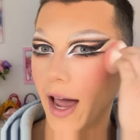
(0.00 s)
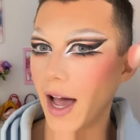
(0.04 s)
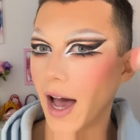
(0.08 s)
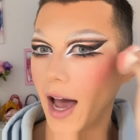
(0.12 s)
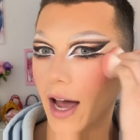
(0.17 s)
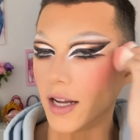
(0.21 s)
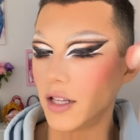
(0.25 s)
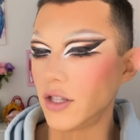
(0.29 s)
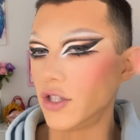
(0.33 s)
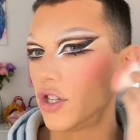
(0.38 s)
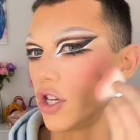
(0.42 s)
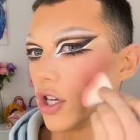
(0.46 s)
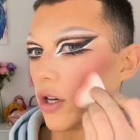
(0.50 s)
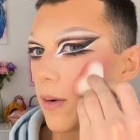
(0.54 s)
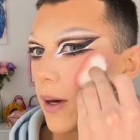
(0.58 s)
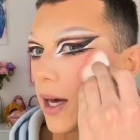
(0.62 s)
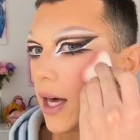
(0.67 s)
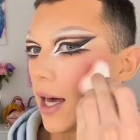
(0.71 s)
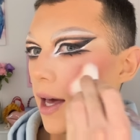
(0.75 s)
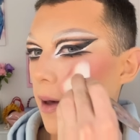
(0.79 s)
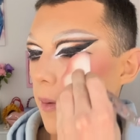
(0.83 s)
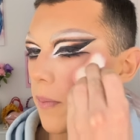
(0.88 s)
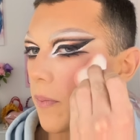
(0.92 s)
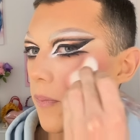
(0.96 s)
I do
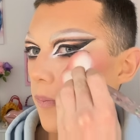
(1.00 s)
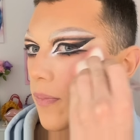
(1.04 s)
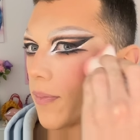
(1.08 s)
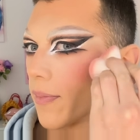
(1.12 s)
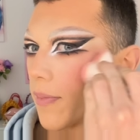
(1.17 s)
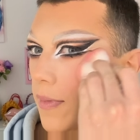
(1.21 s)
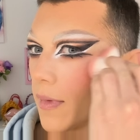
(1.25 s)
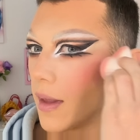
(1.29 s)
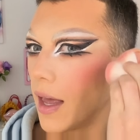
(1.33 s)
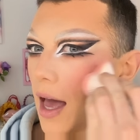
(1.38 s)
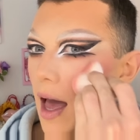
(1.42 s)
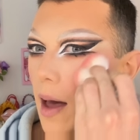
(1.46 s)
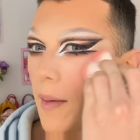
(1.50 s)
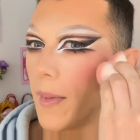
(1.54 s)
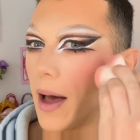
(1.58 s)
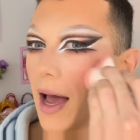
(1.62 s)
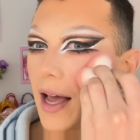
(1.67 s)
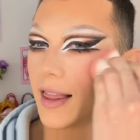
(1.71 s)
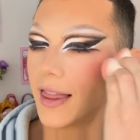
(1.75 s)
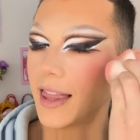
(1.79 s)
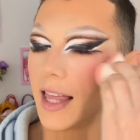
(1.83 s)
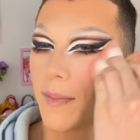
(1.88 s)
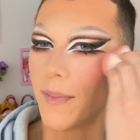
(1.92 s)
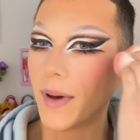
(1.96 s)
it.
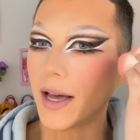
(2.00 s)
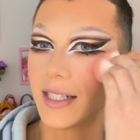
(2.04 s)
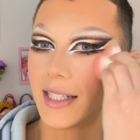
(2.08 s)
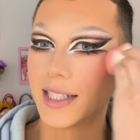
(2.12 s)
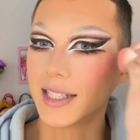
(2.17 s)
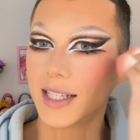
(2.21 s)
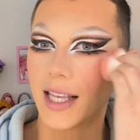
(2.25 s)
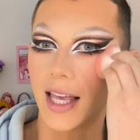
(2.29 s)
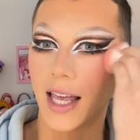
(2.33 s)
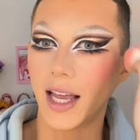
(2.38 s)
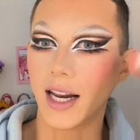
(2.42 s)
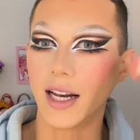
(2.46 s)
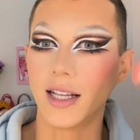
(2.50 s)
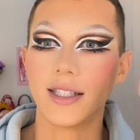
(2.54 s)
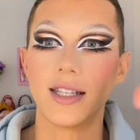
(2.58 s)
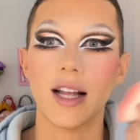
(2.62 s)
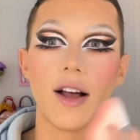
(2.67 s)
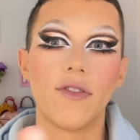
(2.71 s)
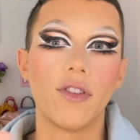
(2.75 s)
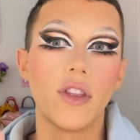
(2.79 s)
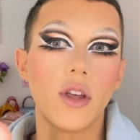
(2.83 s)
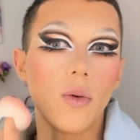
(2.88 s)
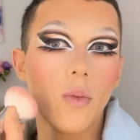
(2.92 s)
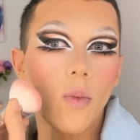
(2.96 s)
I think my skin is
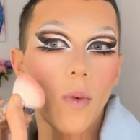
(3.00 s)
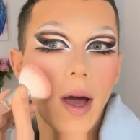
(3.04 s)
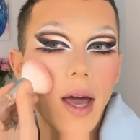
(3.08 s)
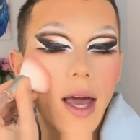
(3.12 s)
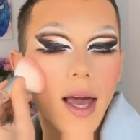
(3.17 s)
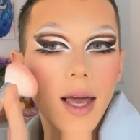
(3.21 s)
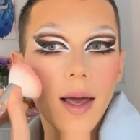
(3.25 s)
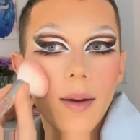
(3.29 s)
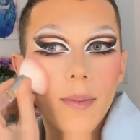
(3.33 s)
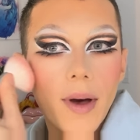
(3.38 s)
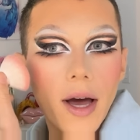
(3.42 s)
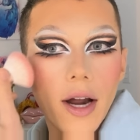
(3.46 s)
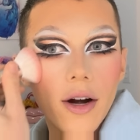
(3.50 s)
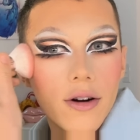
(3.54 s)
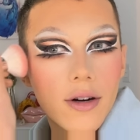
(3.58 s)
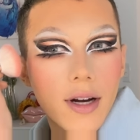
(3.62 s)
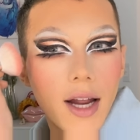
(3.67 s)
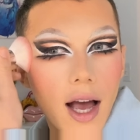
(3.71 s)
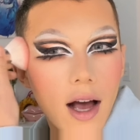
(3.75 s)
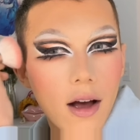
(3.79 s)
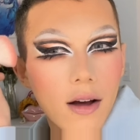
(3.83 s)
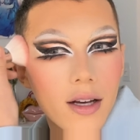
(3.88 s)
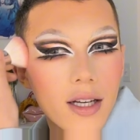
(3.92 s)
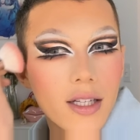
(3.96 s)
definitely way better
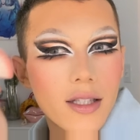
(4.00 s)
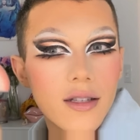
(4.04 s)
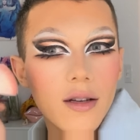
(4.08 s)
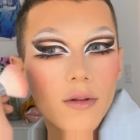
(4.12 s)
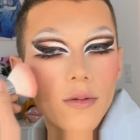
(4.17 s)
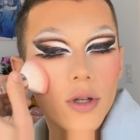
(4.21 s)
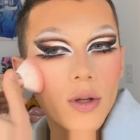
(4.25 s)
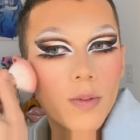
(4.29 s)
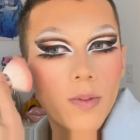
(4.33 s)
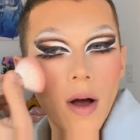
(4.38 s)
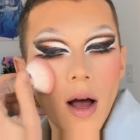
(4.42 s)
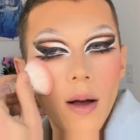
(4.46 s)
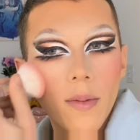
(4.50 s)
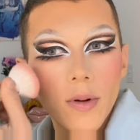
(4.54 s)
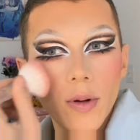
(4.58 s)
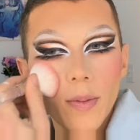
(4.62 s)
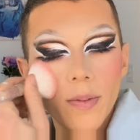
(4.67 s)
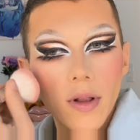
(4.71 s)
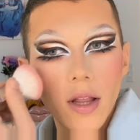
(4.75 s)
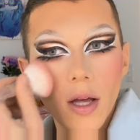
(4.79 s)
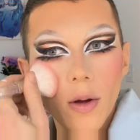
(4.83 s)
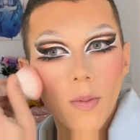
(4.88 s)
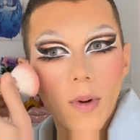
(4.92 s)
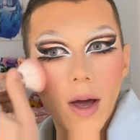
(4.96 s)
now because it was
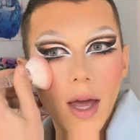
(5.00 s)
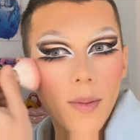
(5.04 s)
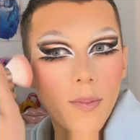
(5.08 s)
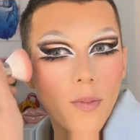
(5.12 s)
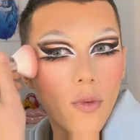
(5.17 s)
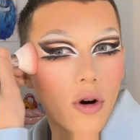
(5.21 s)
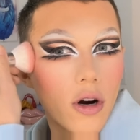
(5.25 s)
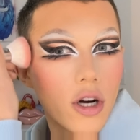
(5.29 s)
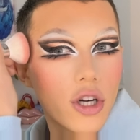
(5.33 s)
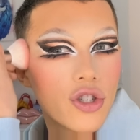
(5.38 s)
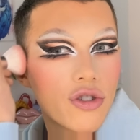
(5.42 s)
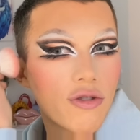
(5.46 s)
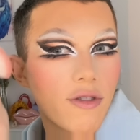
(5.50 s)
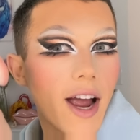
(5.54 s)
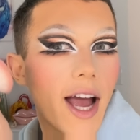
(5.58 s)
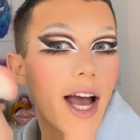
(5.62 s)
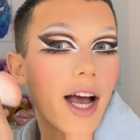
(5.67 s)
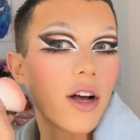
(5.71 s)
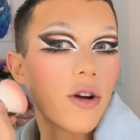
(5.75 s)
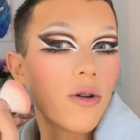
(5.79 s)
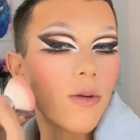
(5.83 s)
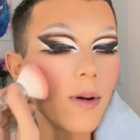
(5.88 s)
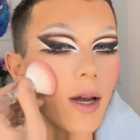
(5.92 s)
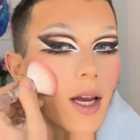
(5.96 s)
probably way more
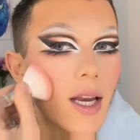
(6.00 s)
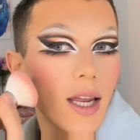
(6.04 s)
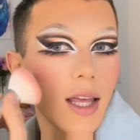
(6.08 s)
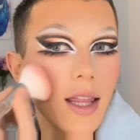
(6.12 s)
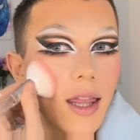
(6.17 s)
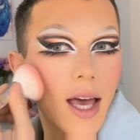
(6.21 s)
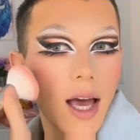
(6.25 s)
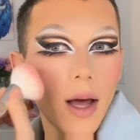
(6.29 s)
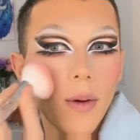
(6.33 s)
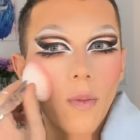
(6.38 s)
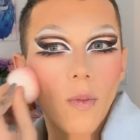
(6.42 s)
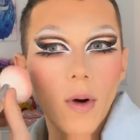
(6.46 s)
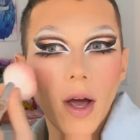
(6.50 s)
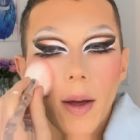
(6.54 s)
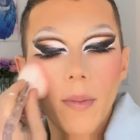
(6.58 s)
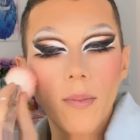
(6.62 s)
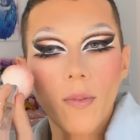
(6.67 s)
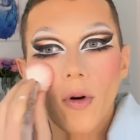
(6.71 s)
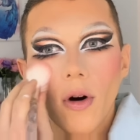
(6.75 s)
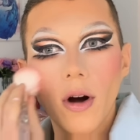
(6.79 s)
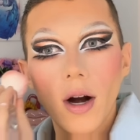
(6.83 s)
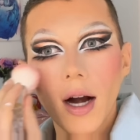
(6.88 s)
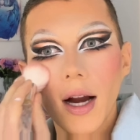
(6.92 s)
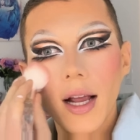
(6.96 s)
drag queeny then, way
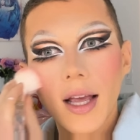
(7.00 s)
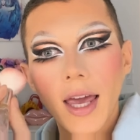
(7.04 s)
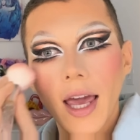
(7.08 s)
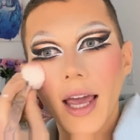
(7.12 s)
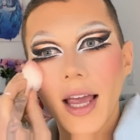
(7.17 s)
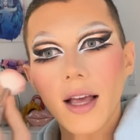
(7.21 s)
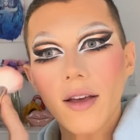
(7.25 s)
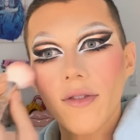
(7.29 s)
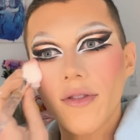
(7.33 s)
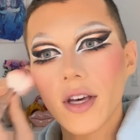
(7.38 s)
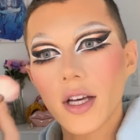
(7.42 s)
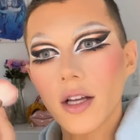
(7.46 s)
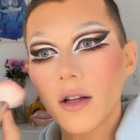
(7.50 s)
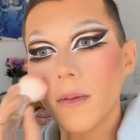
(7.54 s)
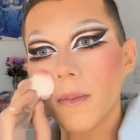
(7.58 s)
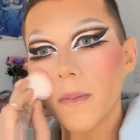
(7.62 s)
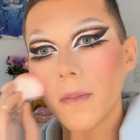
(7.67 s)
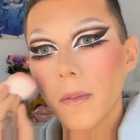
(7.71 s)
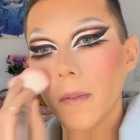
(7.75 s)
more Cakeville.